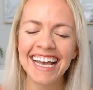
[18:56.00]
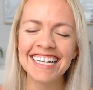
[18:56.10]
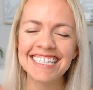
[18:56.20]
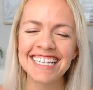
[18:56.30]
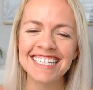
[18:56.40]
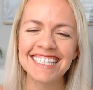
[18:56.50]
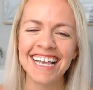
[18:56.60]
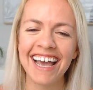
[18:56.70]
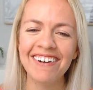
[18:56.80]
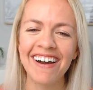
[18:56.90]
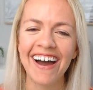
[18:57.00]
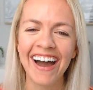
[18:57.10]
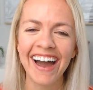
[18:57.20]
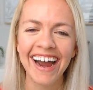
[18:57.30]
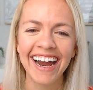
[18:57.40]
This is so
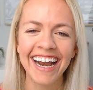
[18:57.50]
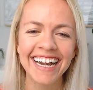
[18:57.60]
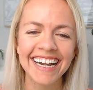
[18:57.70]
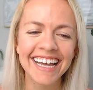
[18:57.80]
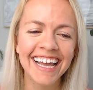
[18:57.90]
hard.